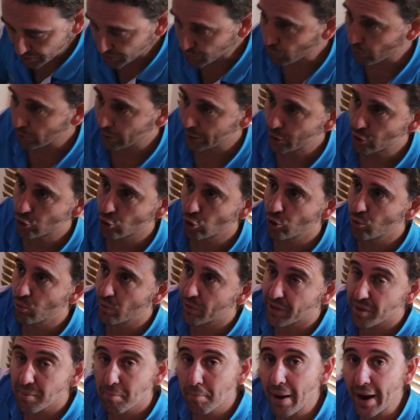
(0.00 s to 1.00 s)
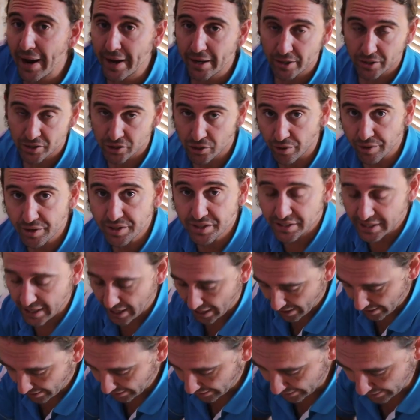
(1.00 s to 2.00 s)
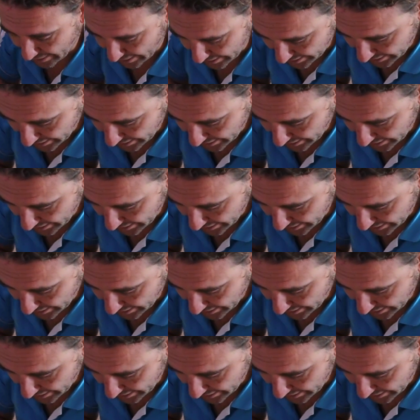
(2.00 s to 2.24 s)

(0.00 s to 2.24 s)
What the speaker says: is really good with the maintenance on this tank, and he